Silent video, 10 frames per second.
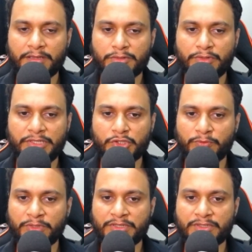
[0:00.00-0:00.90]
So each
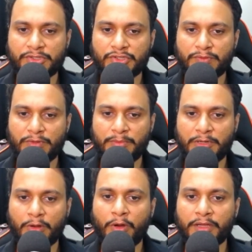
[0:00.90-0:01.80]
of the insertion will be
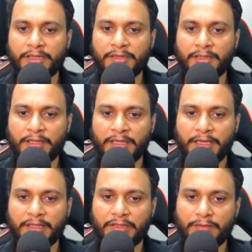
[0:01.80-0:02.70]
log n
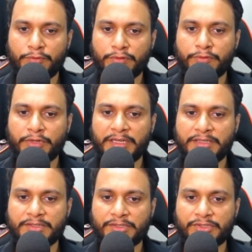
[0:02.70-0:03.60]
and therefore for n
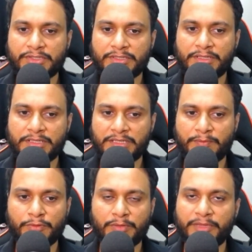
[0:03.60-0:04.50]
insertions this
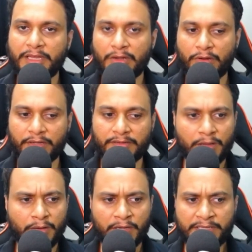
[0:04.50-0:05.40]
step will be n log n.
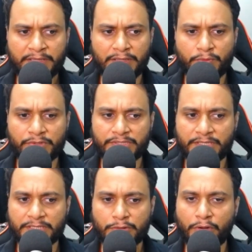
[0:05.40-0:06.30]
Uh, in the worst
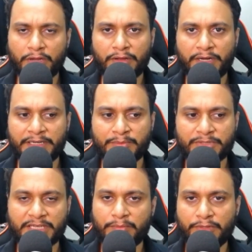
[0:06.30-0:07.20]
case all our
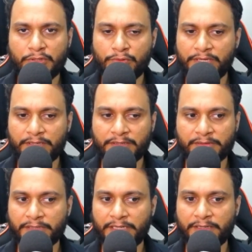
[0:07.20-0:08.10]
items can be unique
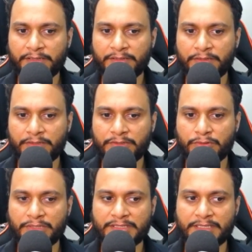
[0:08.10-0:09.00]
right
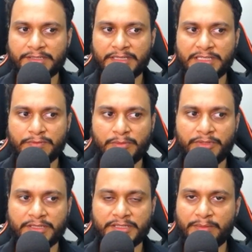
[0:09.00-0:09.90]
so the set size will be
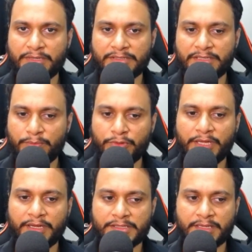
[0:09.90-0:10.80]
the same as the input
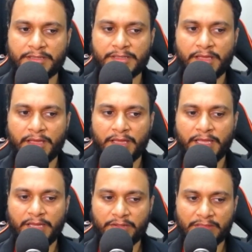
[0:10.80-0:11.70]
array size
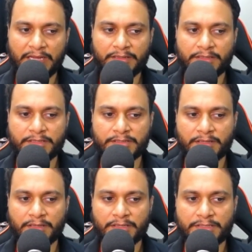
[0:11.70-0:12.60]
and in that case
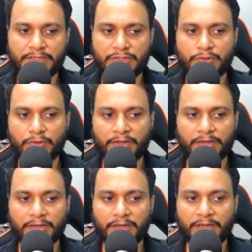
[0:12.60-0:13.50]
since you are
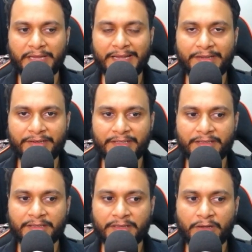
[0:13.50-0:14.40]
uh,
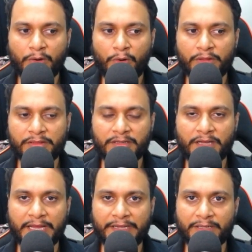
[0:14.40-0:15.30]
entering all the
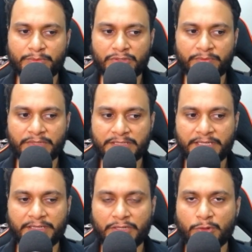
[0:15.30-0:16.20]
items of the
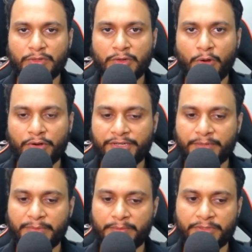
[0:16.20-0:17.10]
set into an
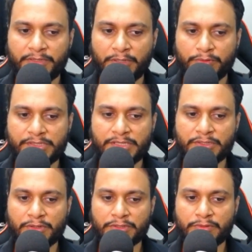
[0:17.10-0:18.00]
ordered map. Now this is
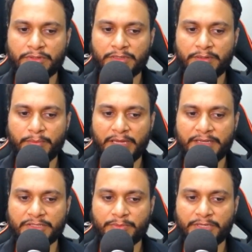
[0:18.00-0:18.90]
also a
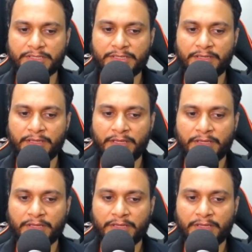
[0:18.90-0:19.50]
balanced BST.